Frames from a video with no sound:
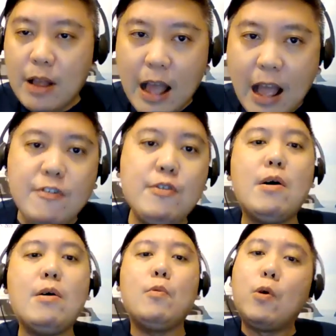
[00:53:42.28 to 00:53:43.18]

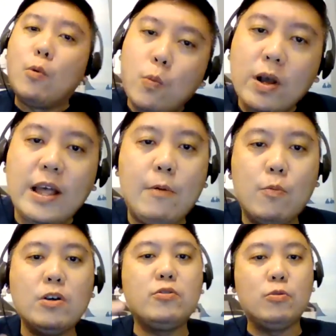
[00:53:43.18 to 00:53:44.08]
everyone will work
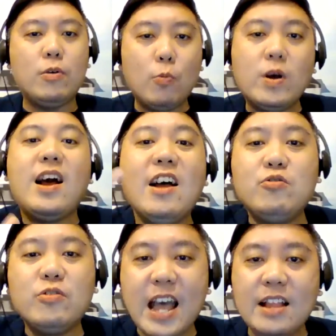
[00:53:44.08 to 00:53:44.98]

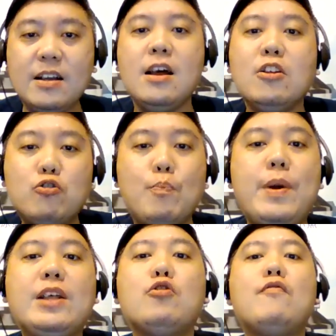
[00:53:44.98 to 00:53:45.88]
hard together to
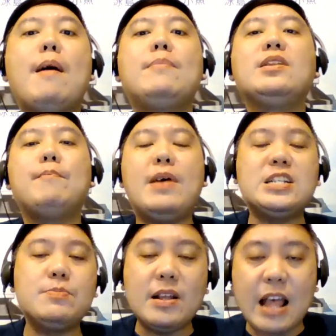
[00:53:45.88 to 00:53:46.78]
make November the
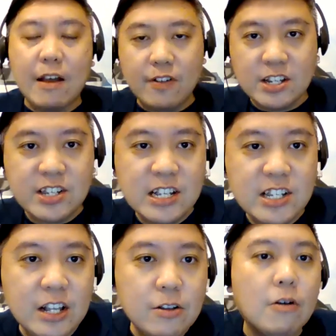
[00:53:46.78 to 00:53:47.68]
best month ever in
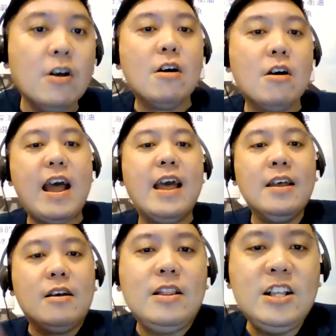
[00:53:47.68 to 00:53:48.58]
Zinzino. All right,
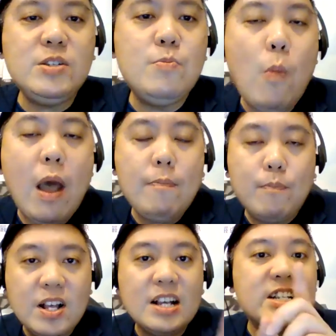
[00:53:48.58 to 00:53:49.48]
this
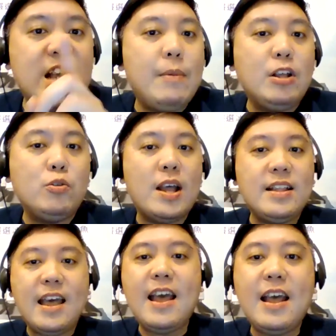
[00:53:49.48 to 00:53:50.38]
webinar is coming to
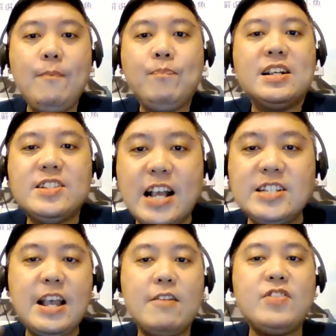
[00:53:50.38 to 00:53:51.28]
an end. Stay
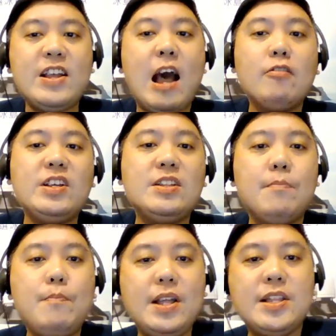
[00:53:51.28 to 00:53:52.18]
safe, stay healthy in the
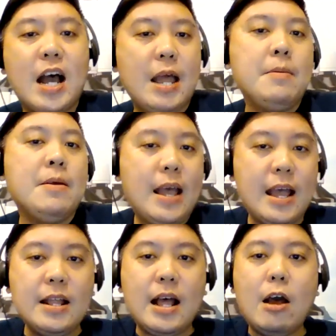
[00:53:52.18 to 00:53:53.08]
meantime,
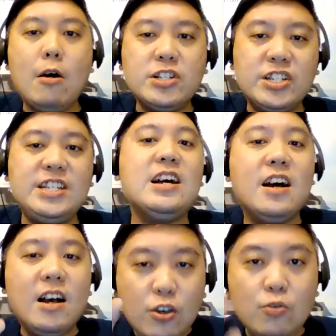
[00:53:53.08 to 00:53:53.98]
and I will
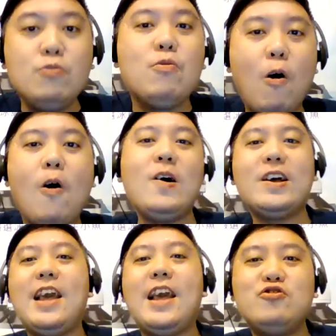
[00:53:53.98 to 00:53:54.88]
see you all
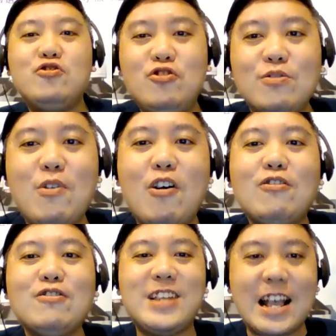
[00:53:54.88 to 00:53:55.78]
again
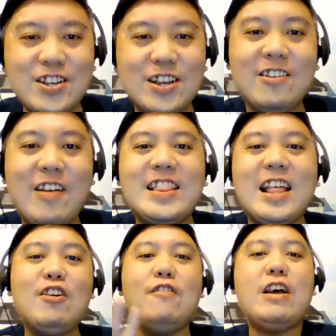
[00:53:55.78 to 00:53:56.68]
tomorrow session. All right,
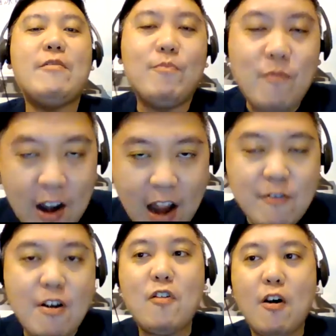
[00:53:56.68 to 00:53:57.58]
thank you
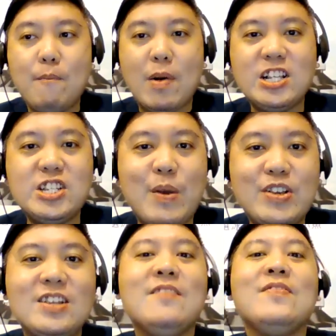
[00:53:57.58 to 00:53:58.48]
everyone for
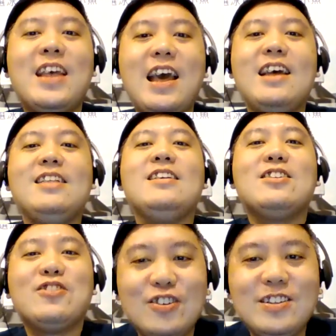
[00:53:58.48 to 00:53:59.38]
participation, and
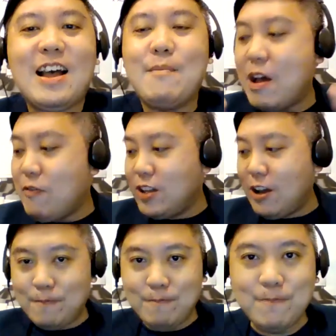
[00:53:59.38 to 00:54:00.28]
good night. Bye for now.